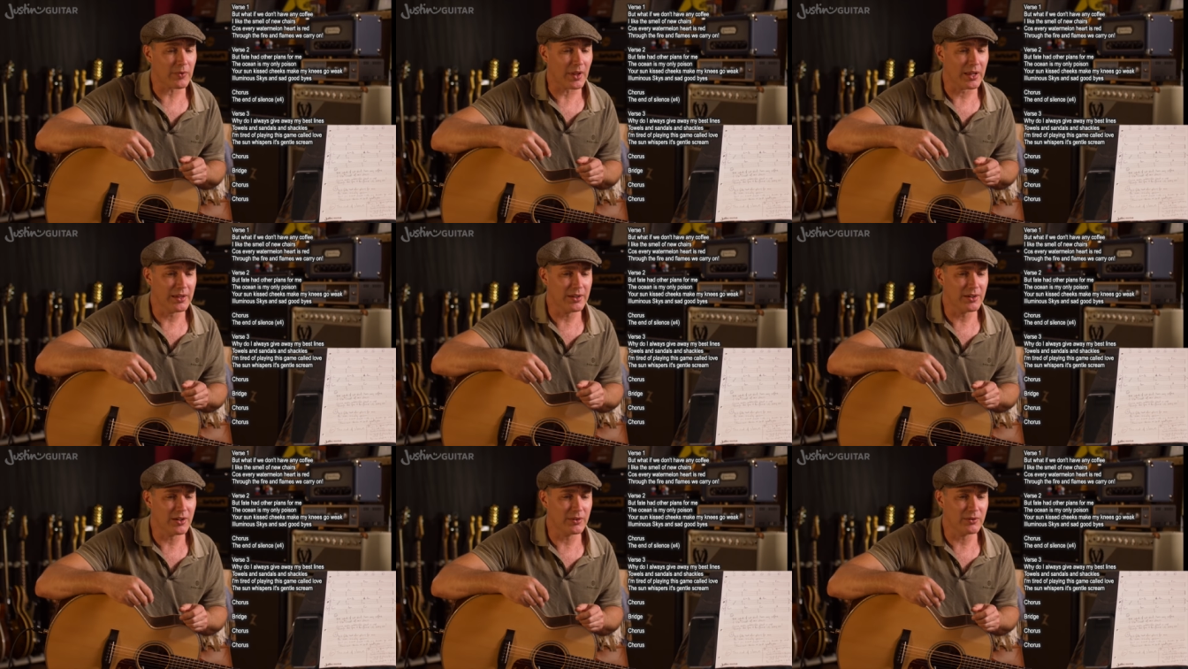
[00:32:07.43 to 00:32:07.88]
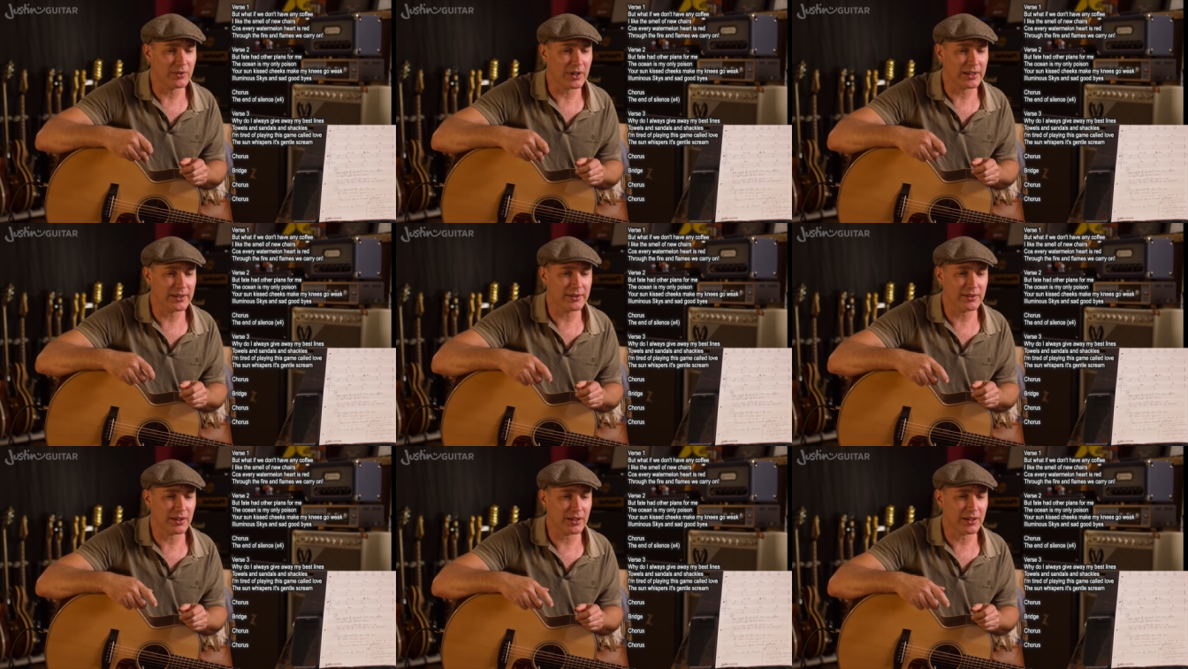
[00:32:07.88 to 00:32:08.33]
you know
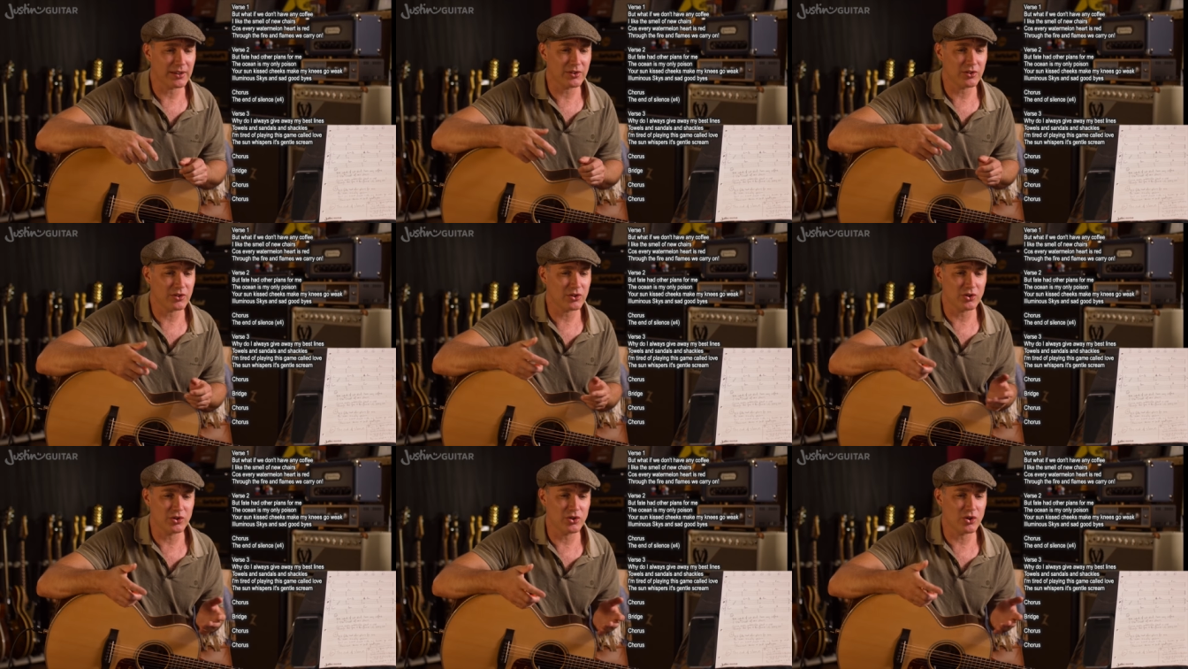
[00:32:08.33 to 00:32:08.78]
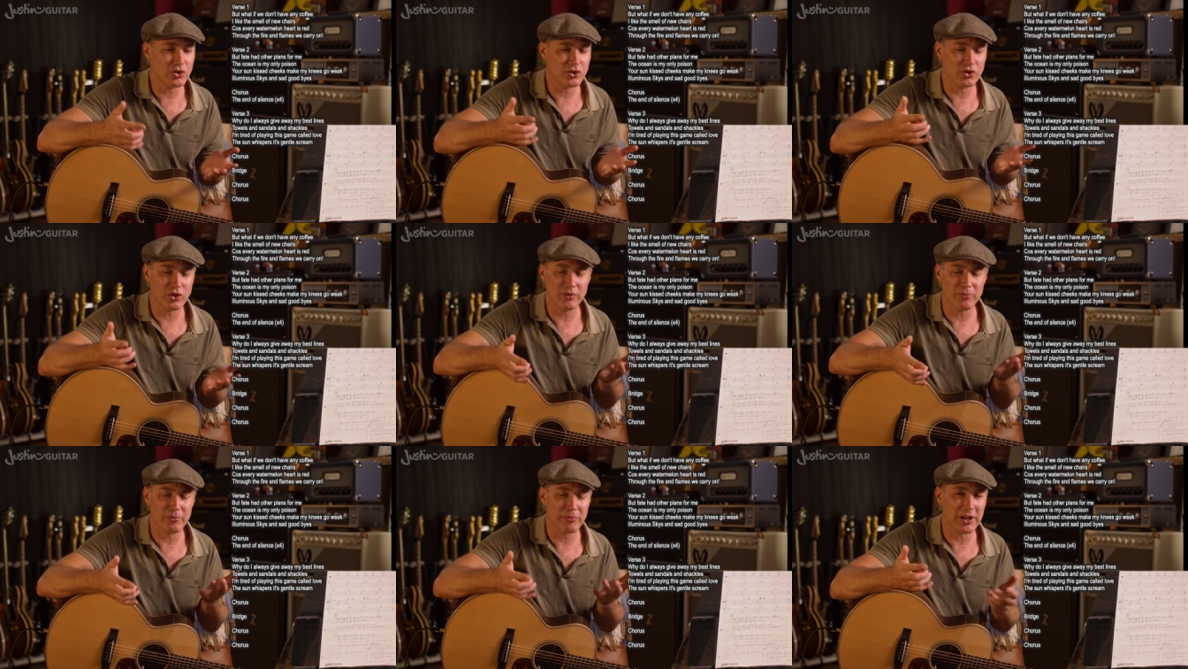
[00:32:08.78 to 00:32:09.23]
and and you
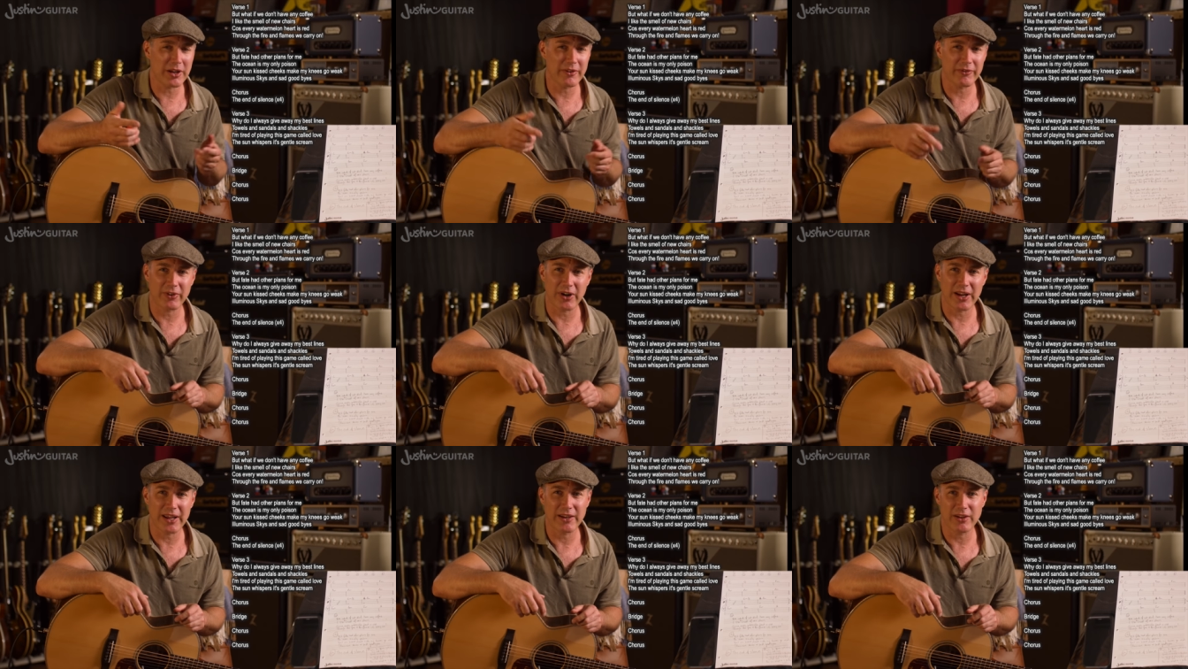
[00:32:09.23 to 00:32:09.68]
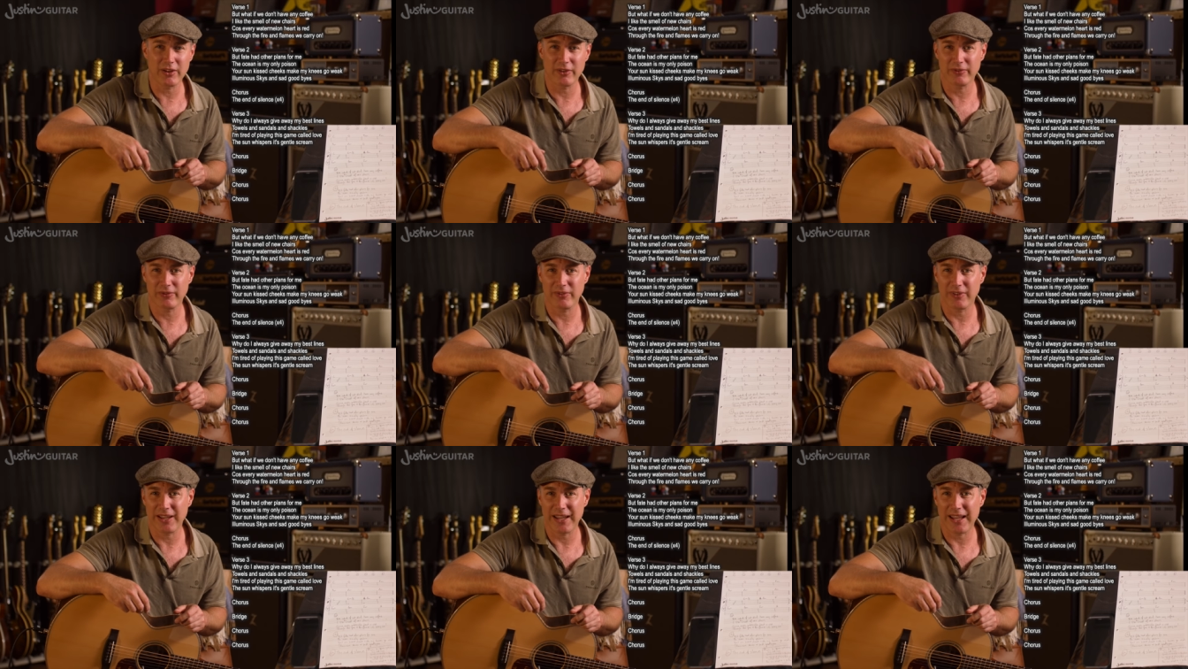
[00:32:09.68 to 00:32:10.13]
shouldn't be afraid
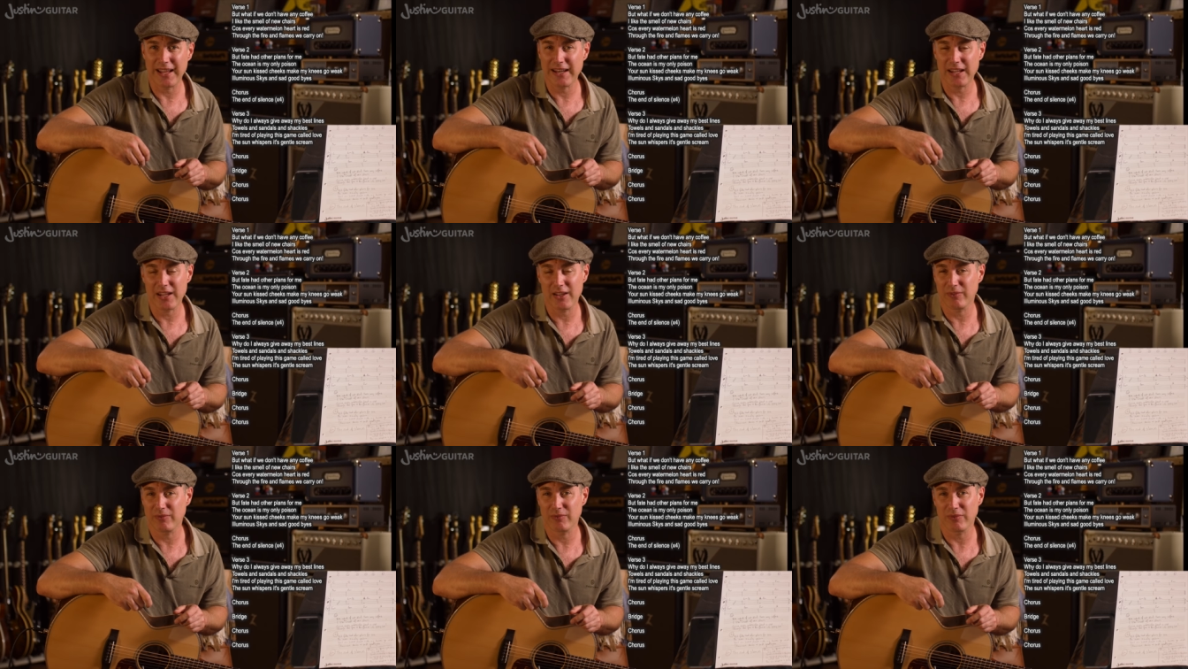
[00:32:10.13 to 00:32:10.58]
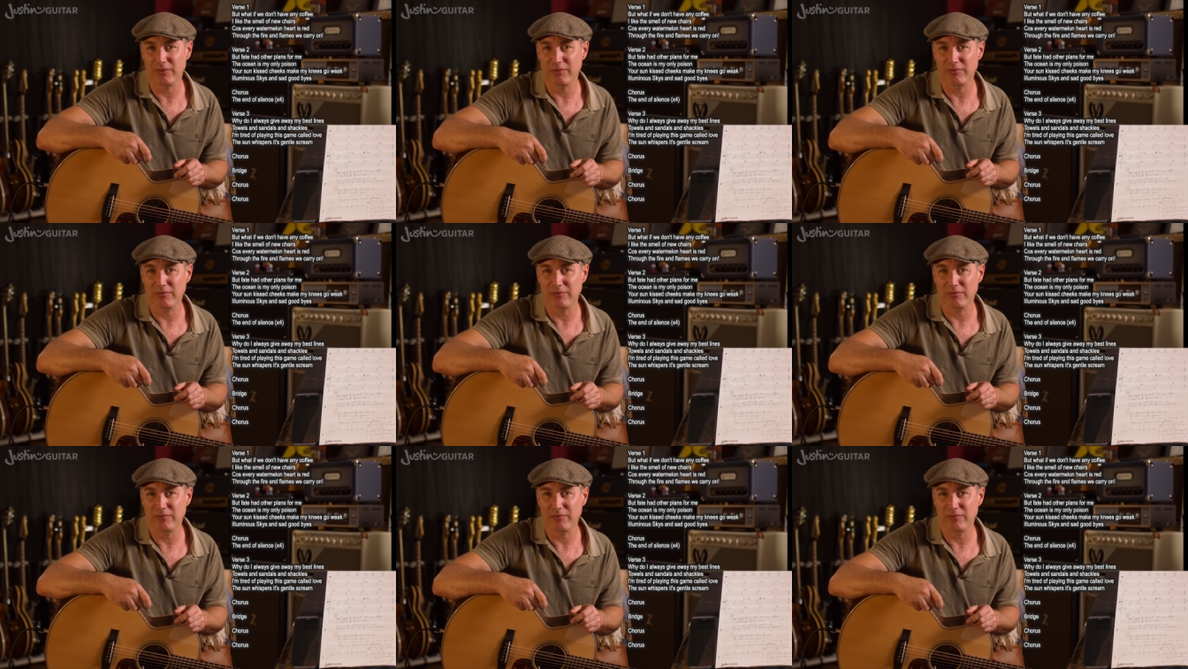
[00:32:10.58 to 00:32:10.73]
of any